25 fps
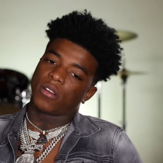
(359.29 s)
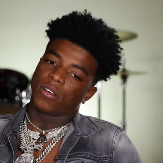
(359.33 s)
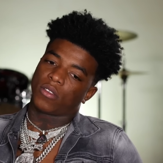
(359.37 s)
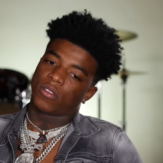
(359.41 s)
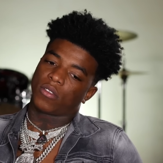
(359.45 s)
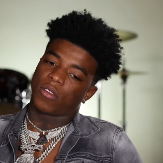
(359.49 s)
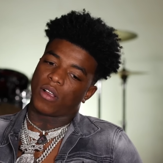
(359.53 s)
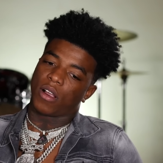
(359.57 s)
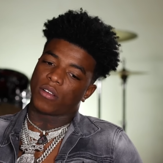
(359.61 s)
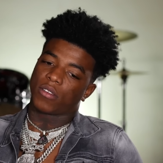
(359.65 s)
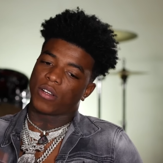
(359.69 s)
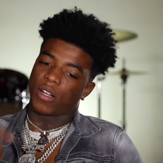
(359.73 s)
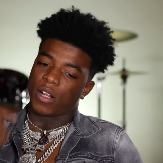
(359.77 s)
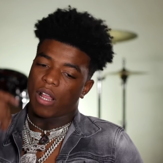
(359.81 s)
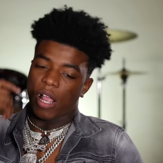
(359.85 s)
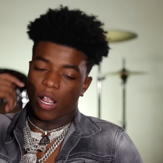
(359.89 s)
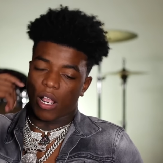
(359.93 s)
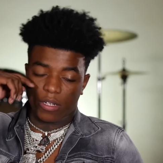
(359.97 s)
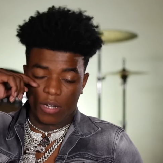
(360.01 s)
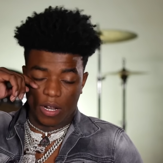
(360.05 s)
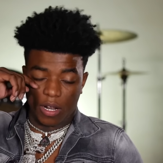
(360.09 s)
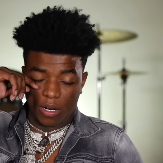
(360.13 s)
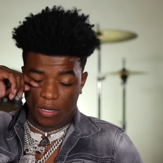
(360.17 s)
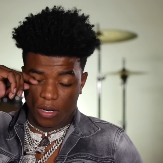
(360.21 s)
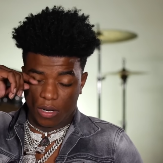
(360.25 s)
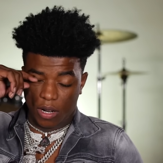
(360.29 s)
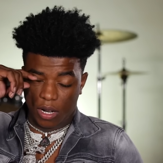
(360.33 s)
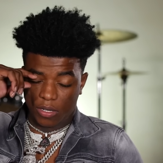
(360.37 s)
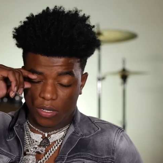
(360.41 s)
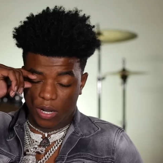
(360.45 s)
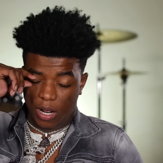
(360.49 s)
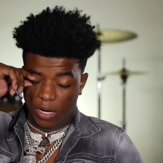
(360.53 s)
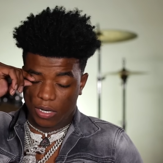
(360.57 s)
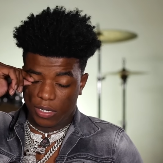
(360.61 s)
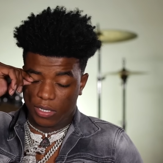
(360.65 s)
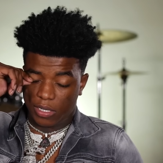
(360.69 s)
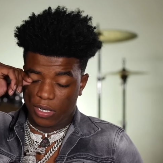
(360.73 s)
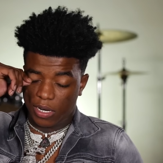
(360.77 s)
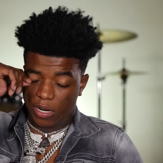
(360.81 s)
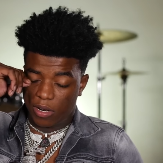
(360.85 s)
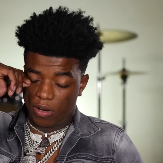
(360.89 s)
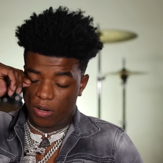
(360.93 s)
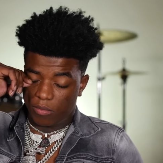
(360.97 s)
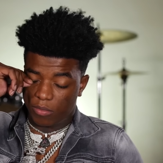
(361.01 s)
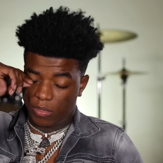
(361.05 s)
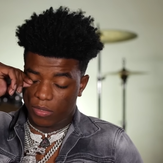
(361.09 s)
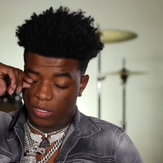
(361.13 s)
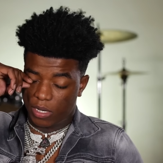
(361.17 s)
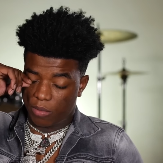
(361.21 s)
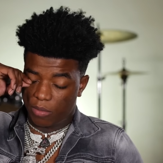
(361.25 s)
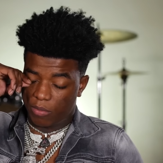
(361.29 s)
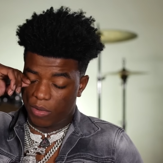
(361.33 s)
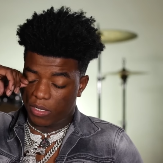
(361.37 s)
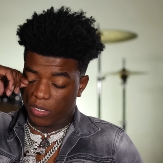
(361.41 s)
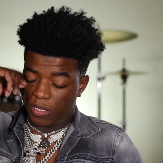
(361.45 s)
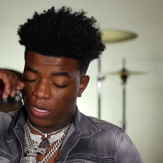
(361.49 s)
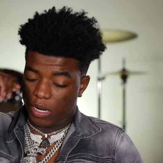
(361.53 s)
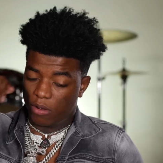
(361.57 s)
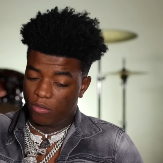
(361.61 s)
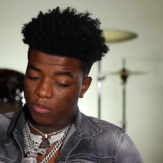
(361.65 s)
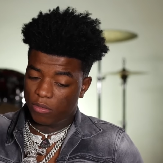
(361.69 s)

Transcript: So I tried to shield him and make sure